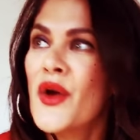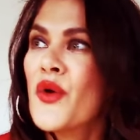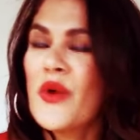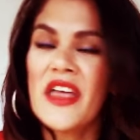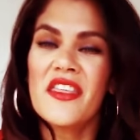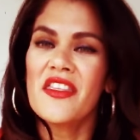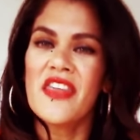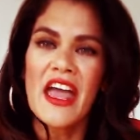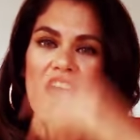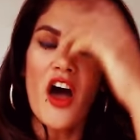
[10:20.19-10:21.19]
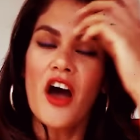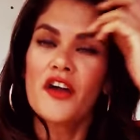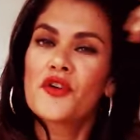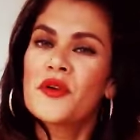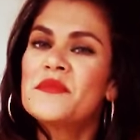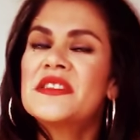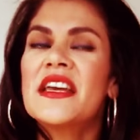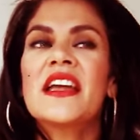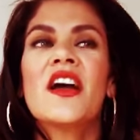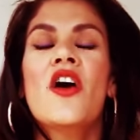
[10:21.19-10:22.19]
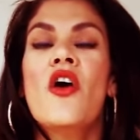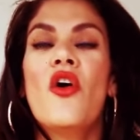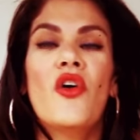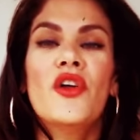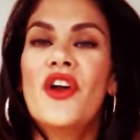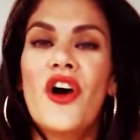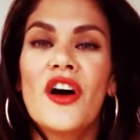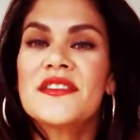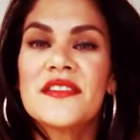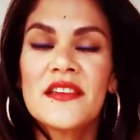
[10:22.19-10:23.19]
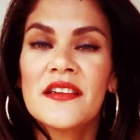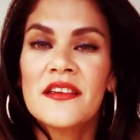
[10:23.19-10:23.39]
Whether they are cryptic or not,